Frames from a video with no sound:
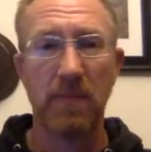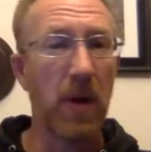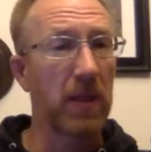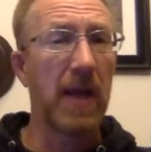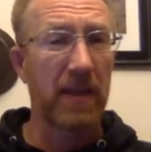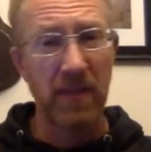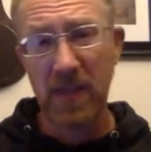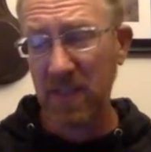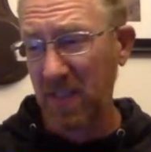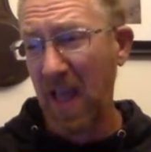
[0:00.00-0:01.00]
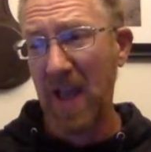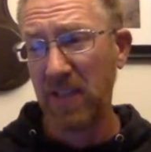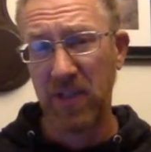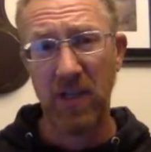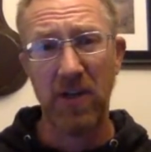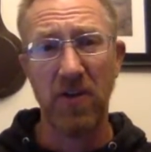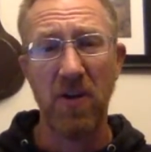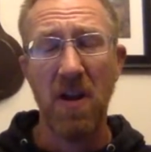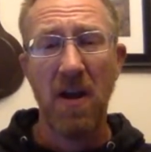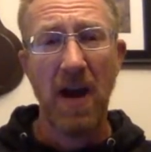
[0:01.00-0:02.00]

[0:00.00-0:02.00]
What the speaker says: But like this last year,